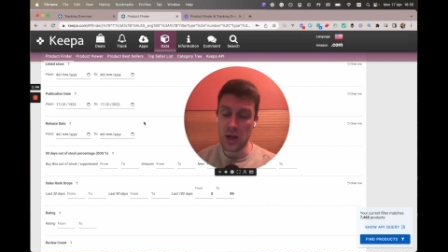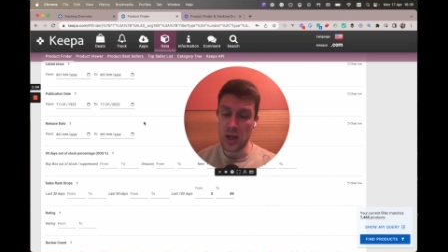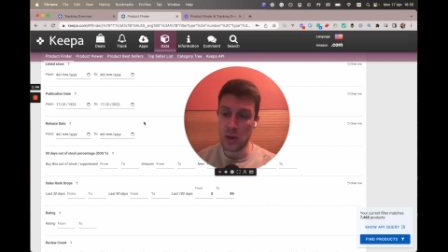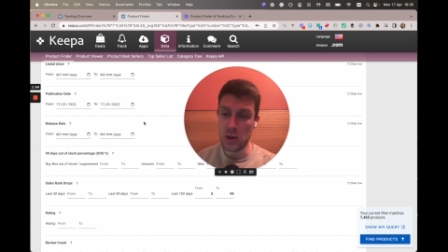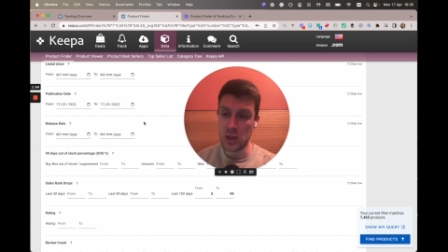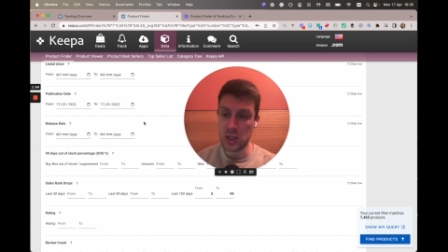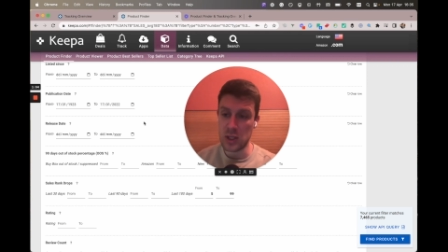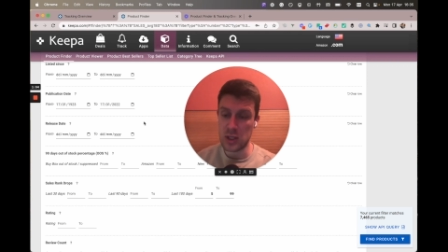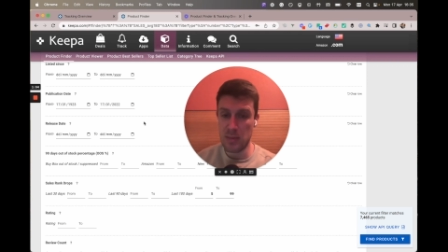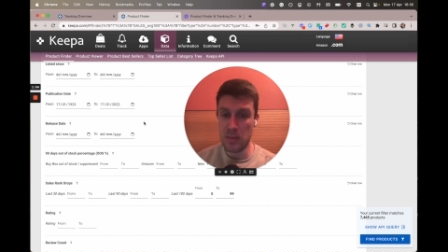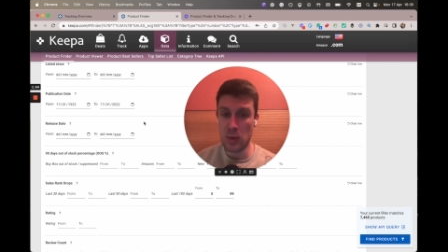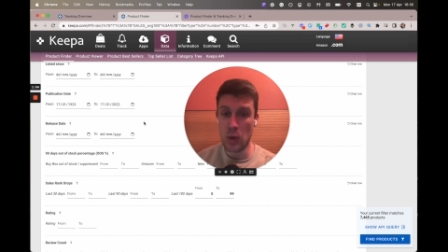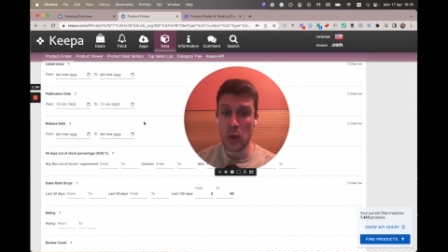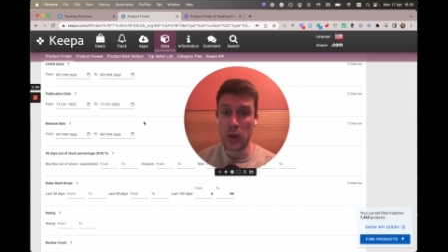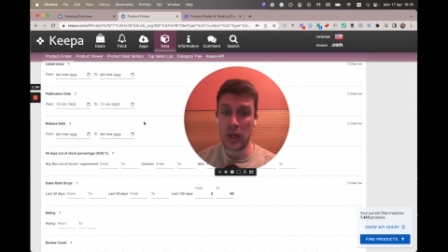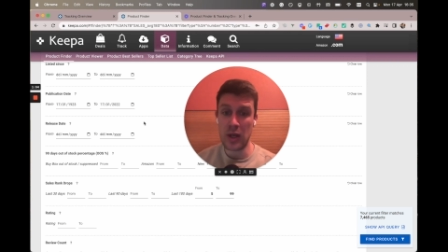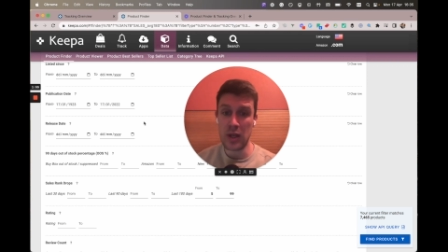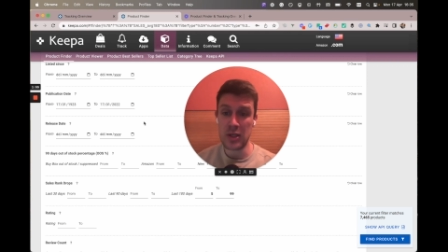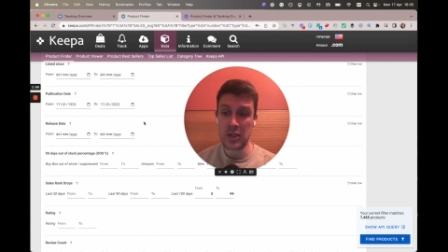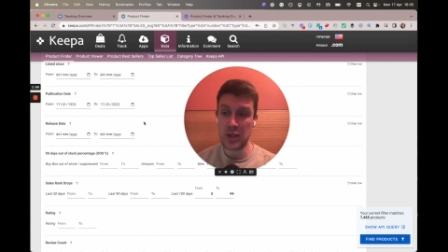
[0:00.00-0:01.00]
going to be
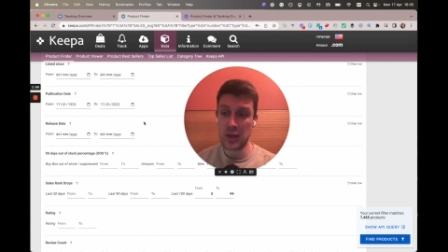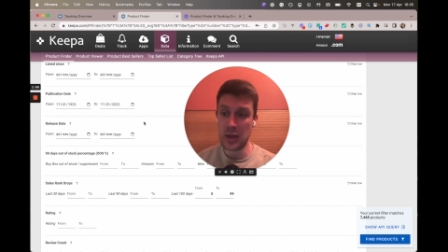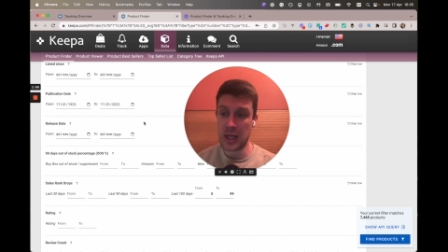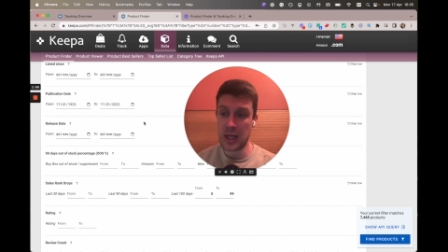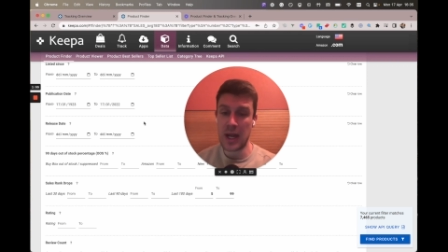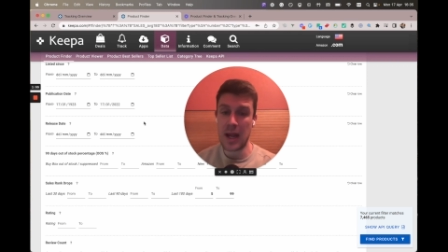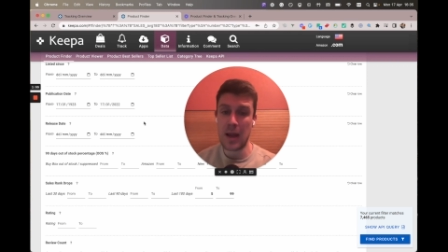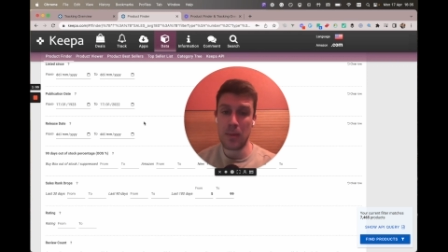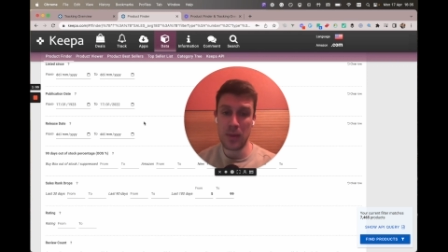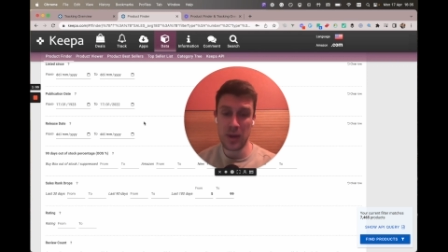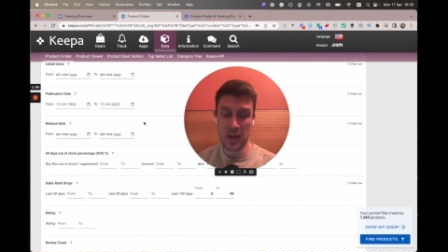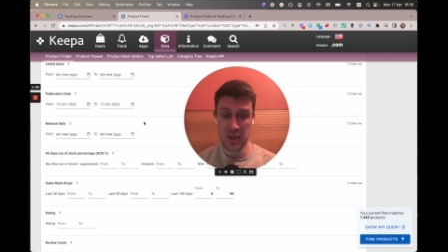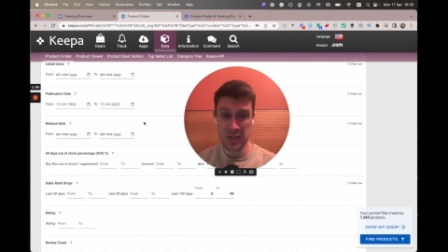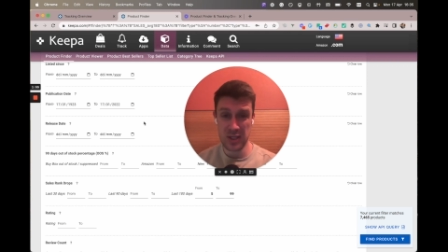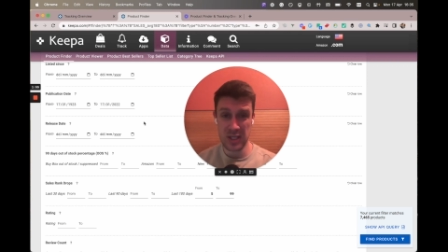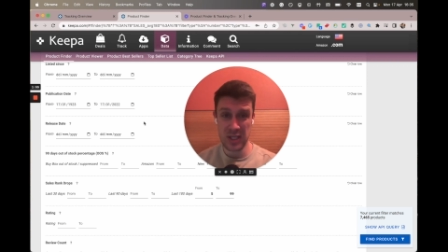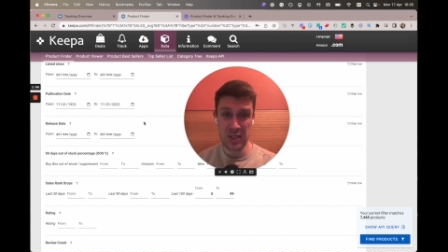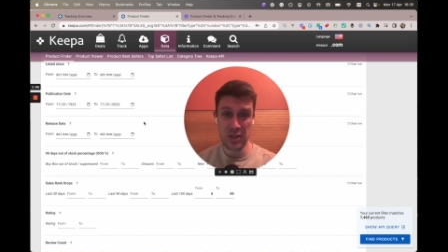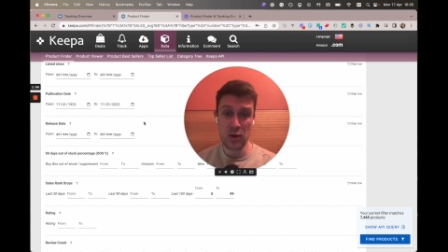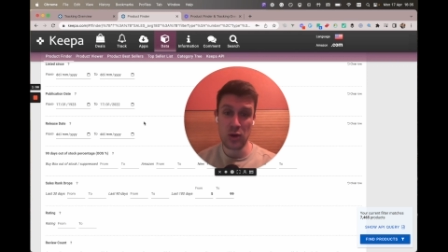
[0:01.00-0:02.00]
pointless looking at
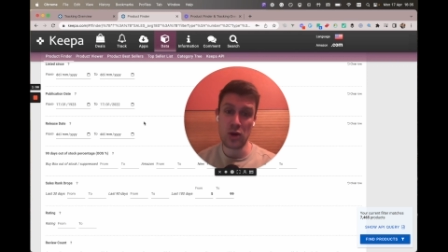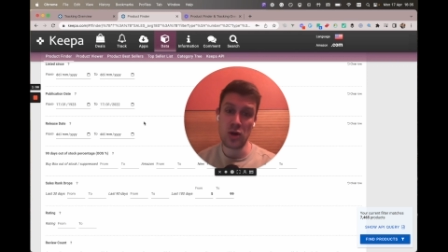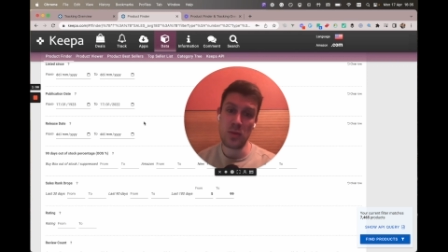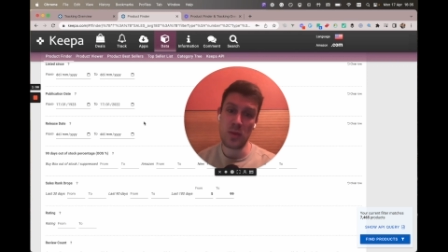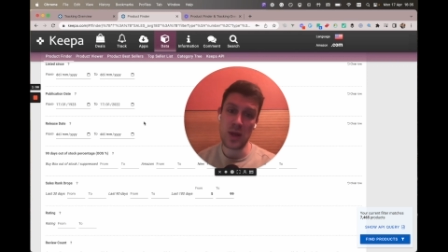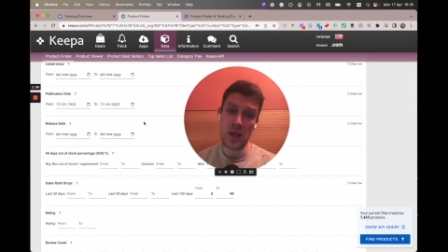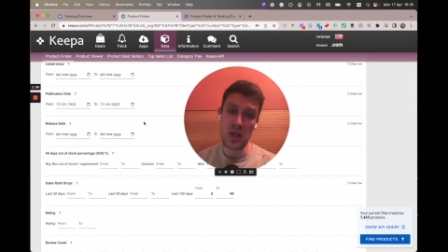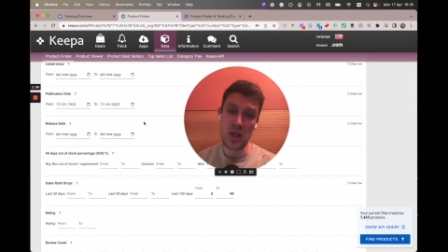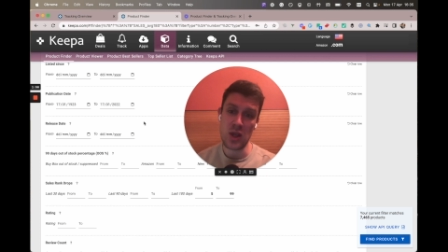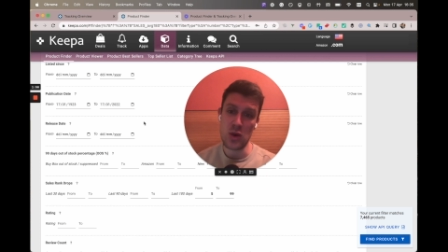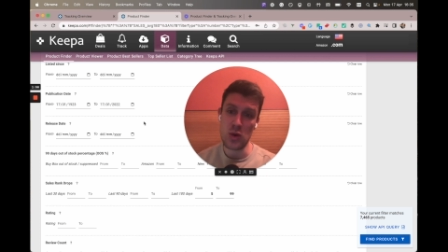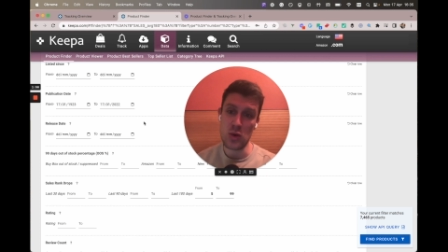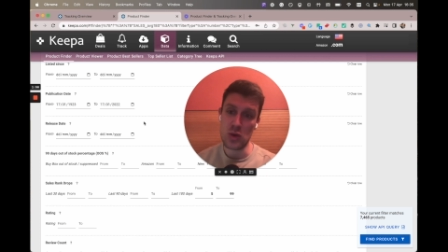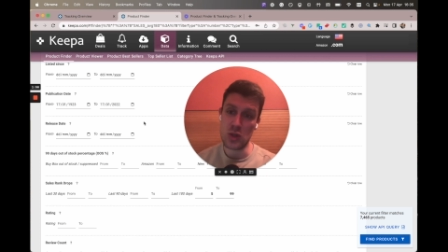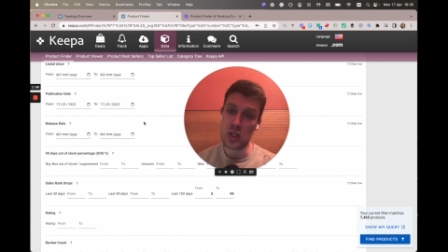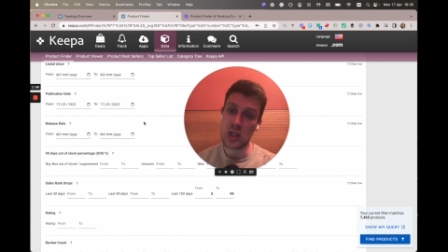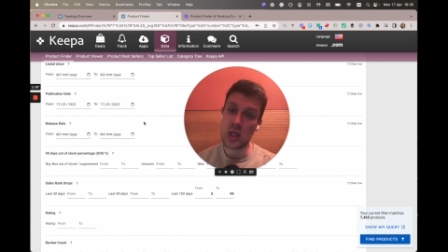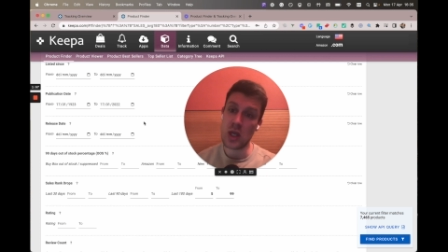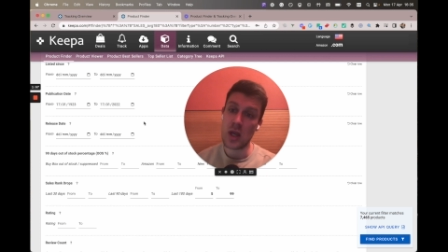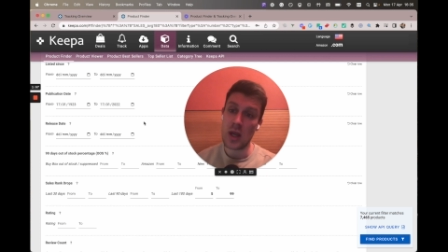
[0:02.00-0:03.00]
because there's not going to be a
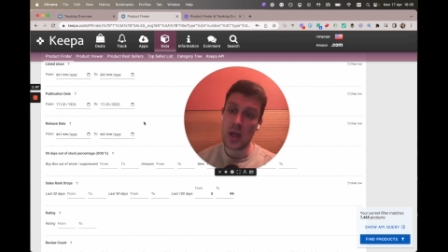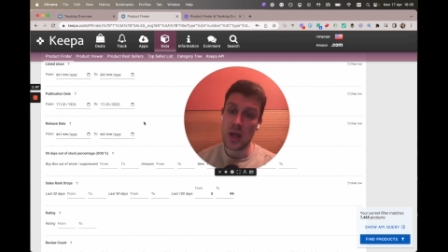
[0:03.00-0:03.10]
used